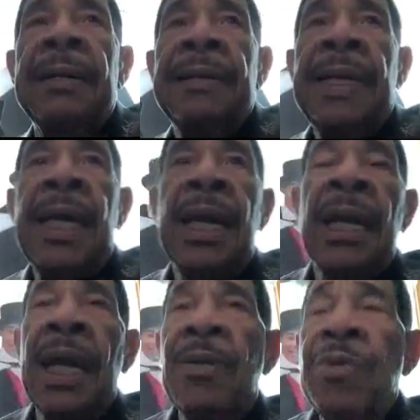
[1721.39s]
He had a
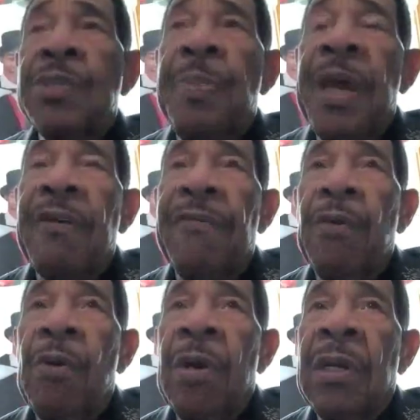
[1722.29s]
lot of respect
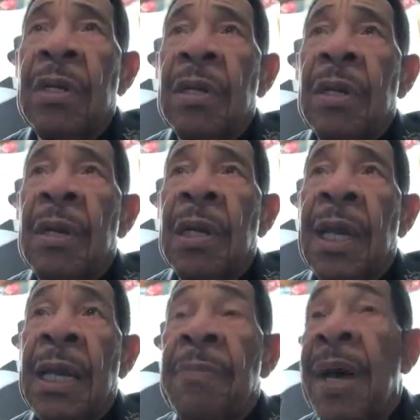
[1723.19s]
for a
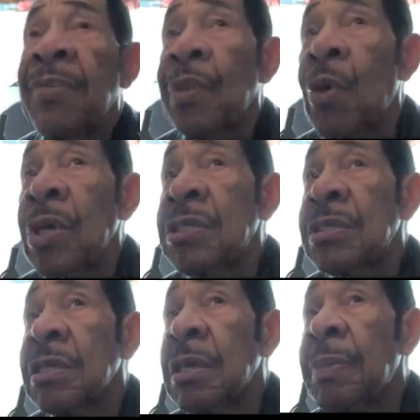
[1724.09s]
lot of my
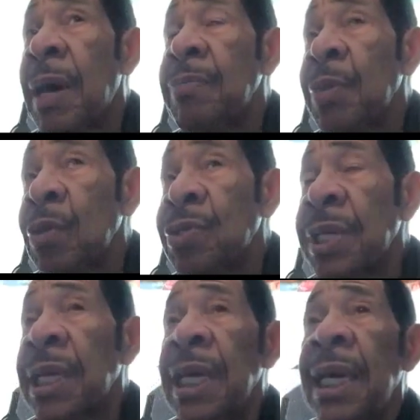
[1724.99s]
thoughts about music.